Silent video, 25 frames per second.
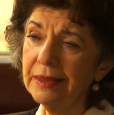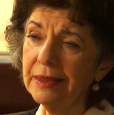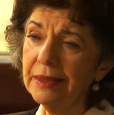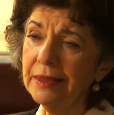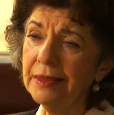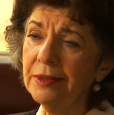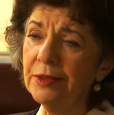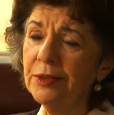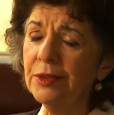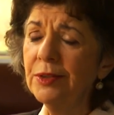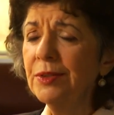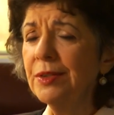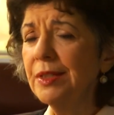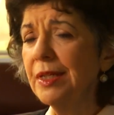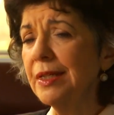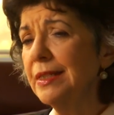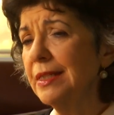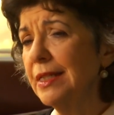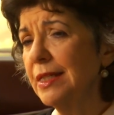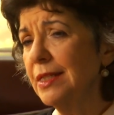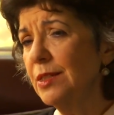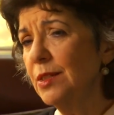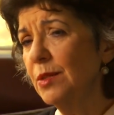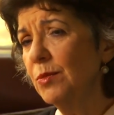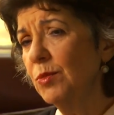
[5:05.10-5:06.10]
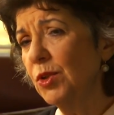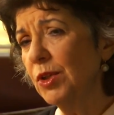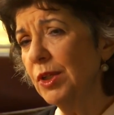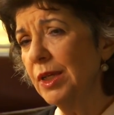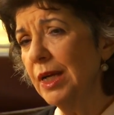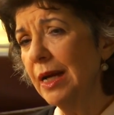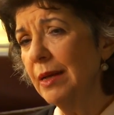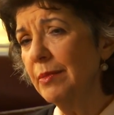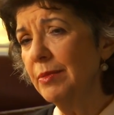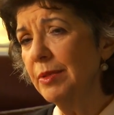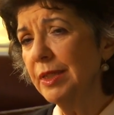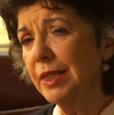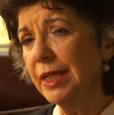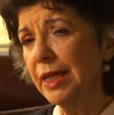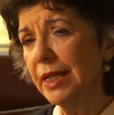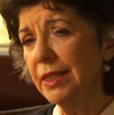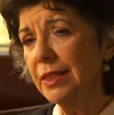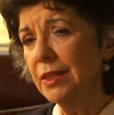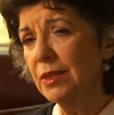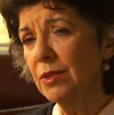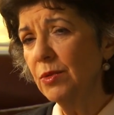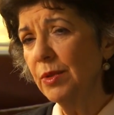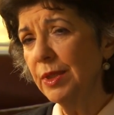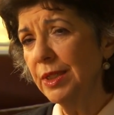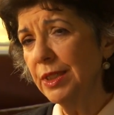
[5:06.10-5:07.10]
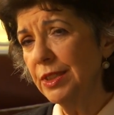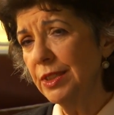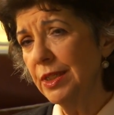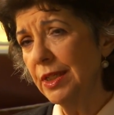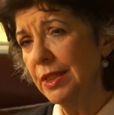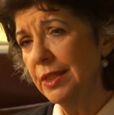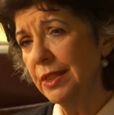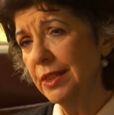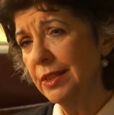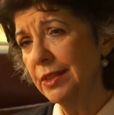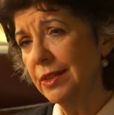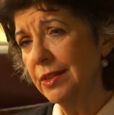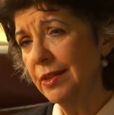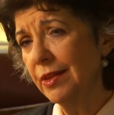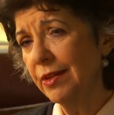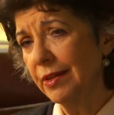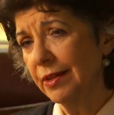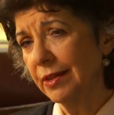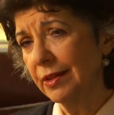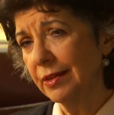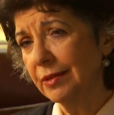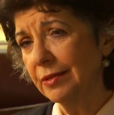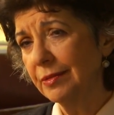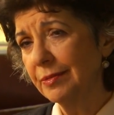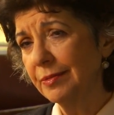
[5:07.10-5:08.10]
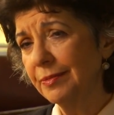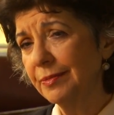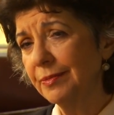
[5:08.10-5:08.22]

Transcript: it turns out that's a more complicated question than you'd think.